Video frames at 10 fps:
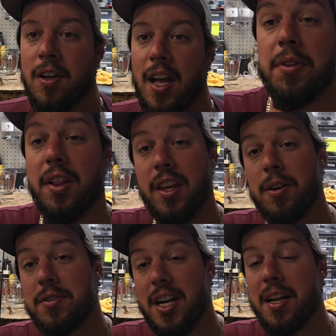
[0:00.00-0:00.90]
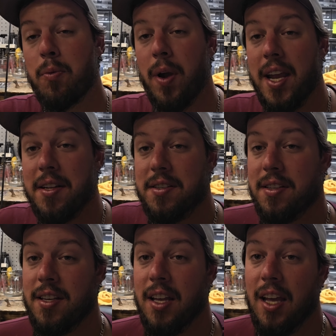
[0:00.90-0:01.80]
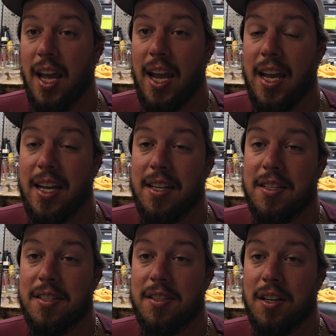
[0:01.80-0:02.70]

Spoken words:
So with a little tiny weight and